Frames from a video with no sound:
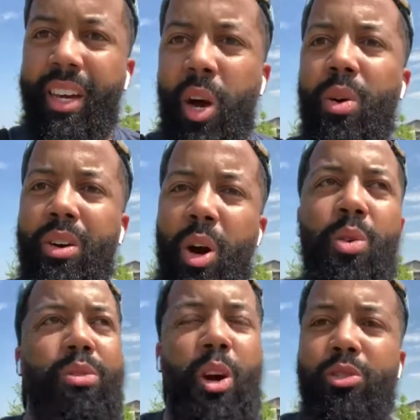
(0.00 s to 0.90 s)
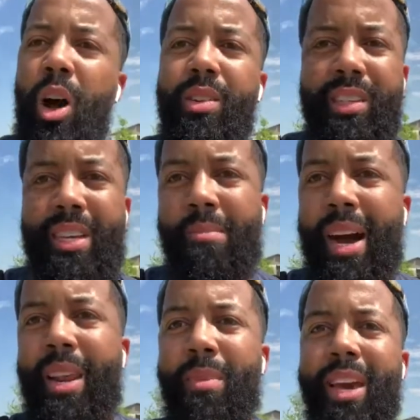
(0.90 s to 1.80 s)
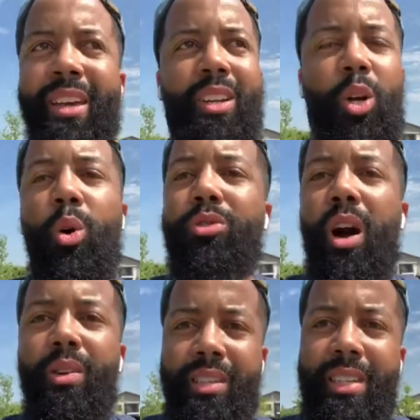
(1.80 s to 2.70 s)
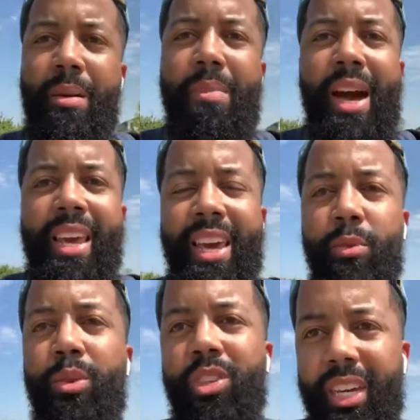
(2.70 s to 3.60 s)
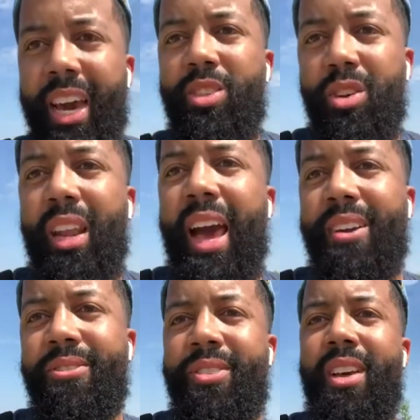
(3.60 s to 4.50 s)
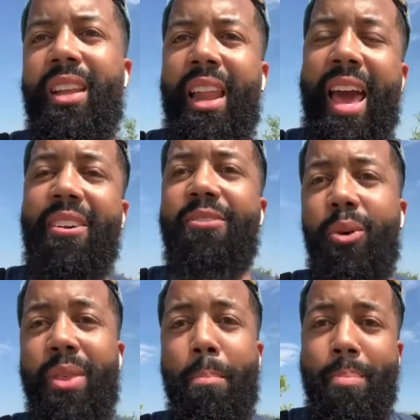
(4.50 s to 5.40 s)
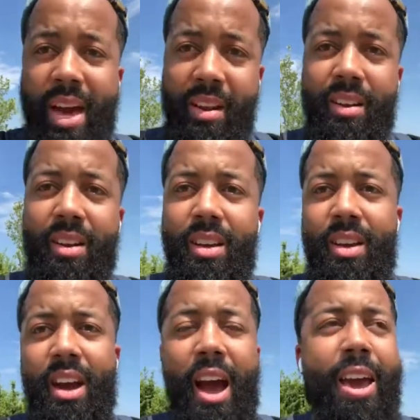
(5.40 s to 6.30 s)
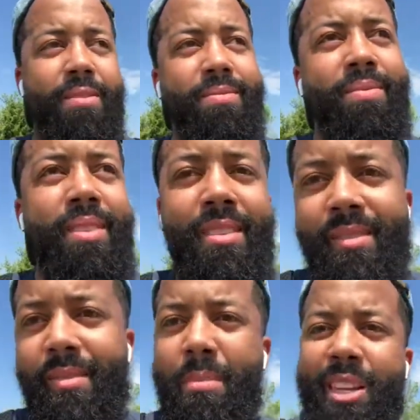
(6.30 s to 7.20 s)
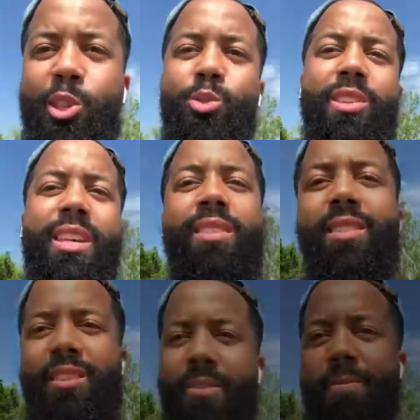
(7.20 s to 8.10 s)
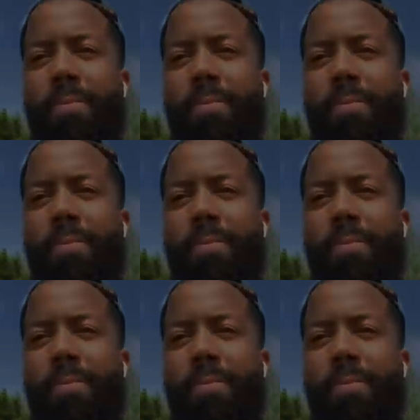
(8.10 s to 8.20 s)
go talk to somebody, man. Go talk to somebody. It will change your life for the better. All right? My 2 cents.